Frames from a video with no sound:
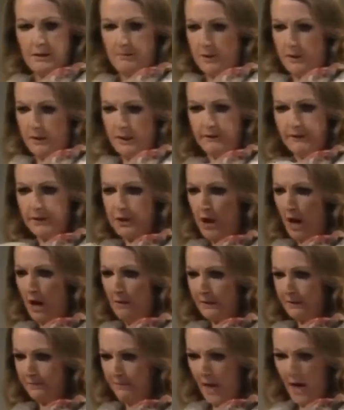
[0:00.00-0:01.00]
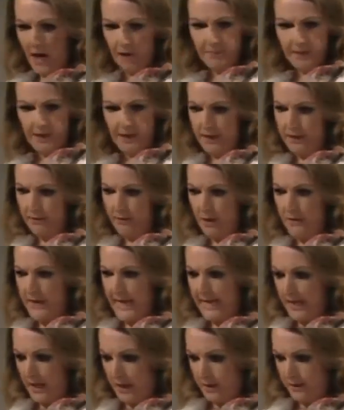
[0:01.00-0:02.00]
I'm doing it for Tom and Barbara. You know they
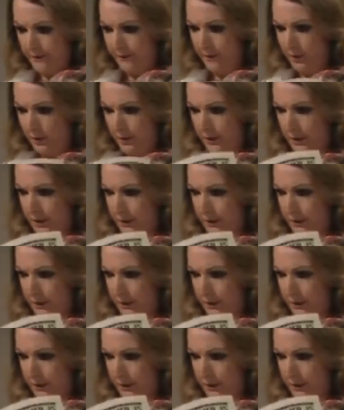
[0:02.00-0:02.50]
can't afford